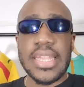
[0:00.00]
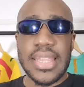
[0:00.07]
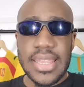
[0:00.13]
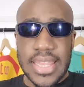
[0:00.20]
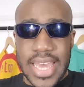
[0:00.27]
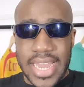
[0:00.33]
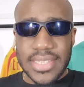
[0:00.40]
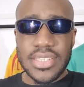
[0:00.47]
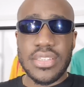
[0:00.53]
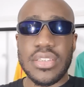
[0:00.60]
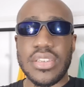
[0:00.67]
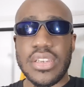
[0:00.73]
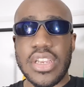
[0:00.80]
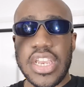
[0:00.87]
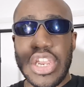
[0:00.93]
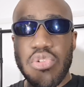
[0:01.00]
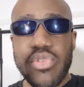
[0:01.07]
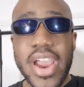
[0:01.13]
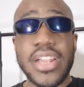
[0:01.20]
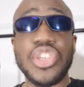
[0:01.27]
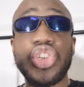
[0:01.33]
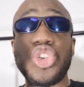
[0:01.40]
that
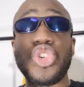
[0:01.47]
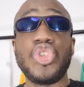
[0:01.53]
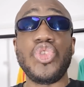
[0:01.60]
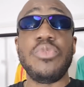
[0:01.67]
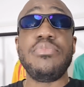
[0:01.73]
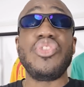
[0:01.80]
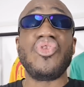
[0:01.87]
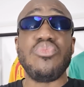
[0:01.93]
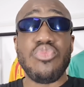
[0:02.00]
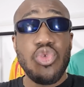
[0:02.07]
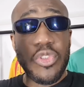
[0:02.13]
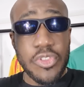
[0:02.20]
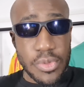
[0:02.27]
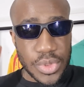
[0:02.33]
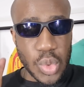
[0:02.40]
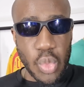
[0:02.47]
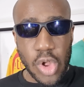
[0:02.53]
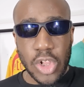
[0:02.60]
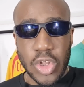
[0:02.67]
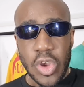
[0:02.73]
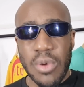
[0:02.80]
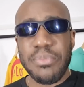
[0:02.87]
Iran should be removed from the
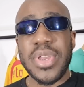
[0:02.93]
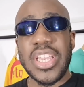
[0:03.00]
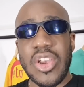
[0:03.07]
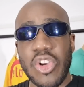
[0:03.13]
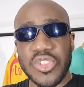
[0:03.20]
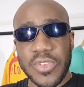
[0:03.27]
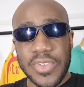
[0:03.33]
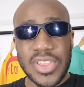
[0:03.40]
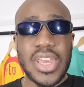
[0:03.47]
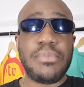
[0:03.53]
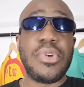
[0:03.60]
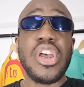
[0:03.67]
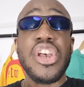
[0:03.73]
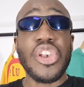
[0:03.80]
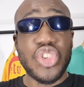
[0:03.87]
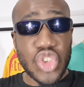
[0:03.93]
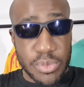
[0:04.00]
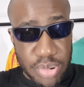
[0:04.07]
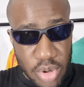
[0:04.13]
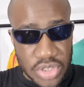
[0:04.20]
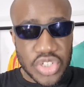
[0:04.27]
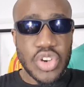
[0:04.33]
World Cup because of them
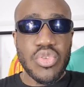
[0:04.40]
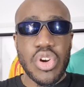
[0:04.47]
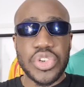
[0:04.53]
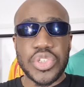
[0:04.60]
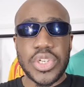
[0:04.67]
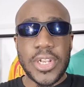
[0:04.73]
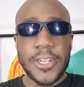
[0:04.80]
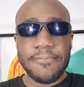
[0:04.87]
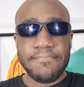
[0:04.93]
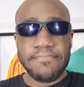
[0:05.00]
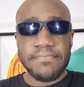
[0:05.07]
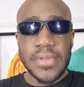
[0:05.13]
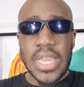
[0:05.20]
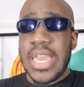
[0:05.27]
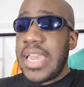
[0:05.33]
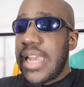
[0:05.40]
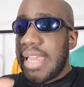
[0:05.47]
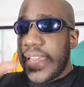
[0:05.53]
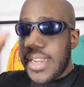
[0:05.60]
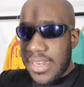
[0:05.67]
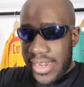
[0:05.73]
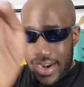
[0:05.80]
supporting Russia.
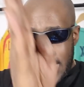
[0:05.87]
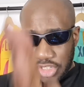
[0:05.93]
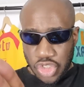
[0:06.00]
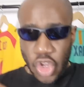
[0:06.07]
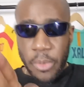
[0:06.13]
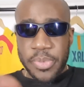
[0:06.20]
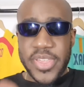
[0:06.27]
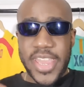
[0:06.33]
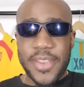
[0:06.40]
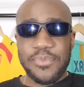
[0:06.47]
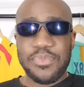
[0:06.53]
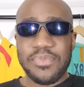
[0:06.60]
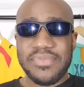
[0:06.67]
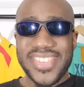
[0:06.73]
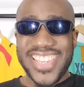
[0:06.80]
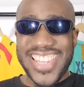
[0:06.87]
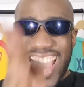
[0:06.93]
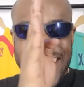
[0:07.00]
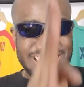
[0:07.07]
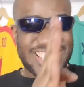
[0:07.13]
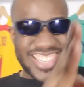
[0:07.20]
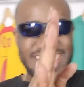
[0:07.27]
Let's stop there.
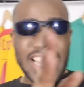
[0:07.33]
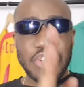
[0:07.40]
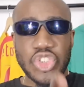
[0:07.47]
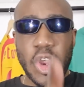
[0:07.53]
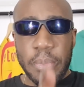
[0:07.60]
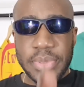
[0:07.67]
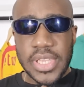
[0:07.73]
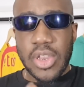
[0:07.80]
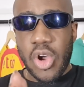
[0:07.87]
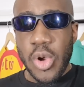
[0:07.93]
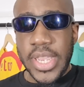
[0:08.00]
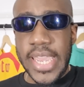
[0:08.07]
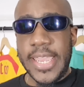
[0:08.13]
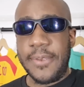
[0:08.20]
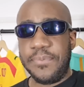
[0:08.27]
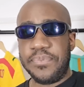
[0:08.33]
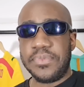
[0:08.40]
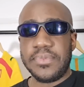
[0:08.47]
Let's stop there. Okay.